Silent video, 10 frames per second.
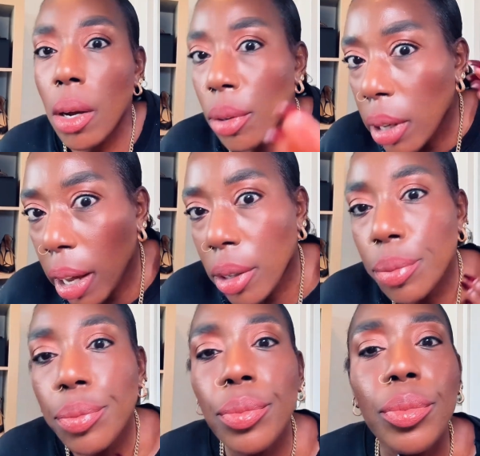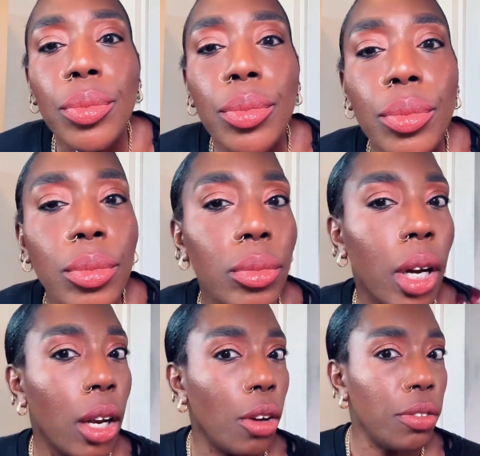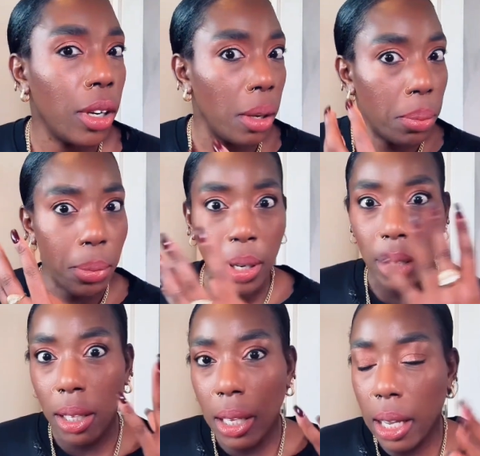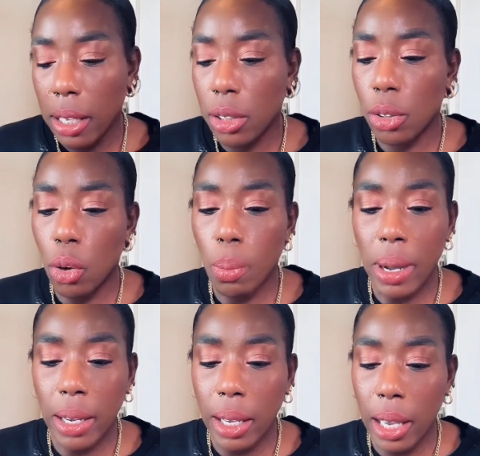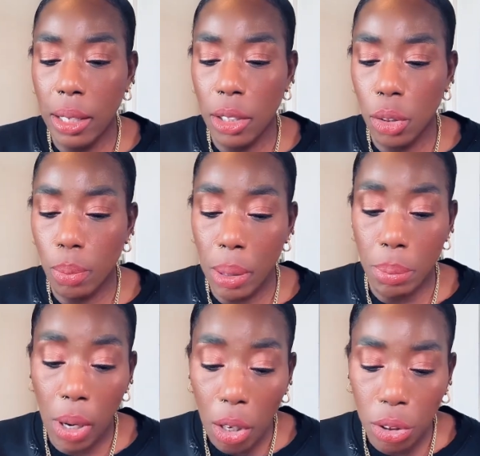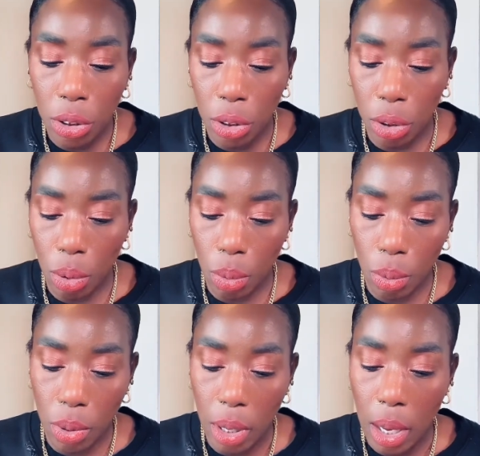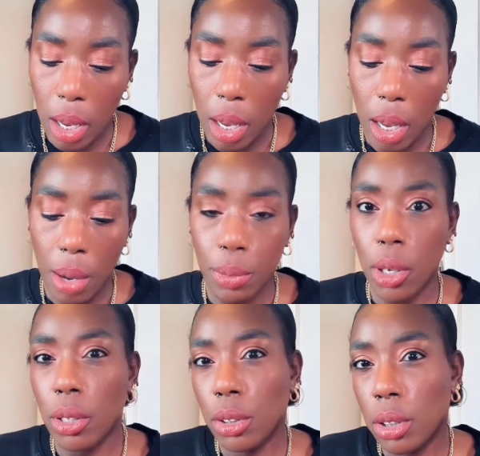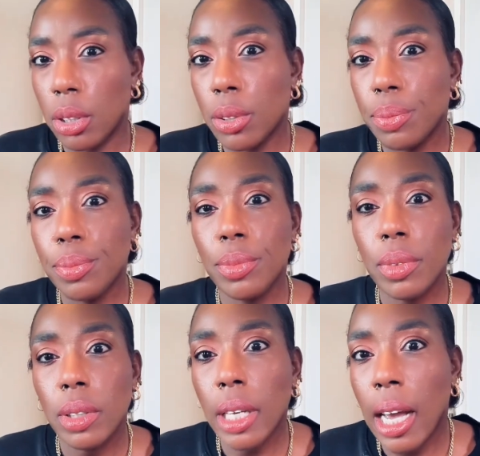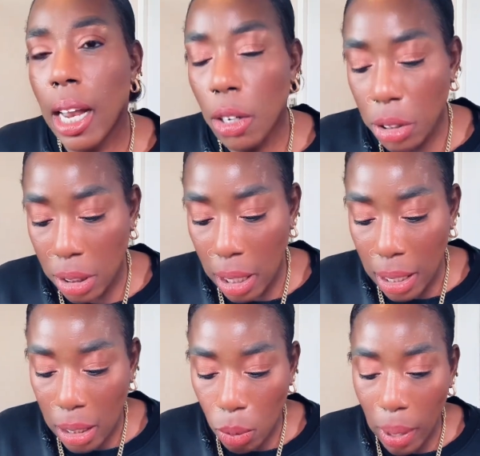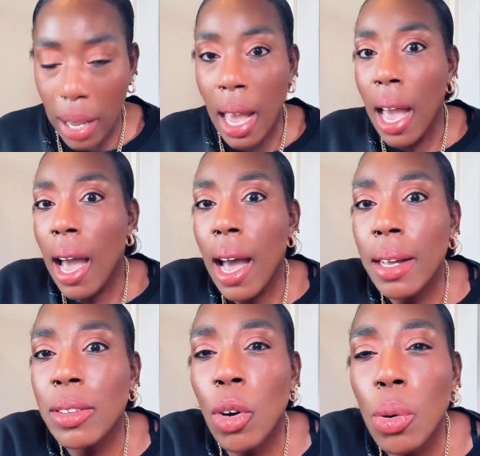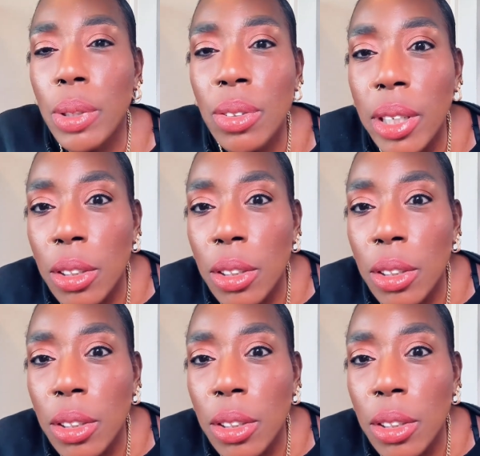Okay. I love the lip, but I think I need to go back again into my blush. So I'm gonna just, yeah, I know, see, that's why I always reach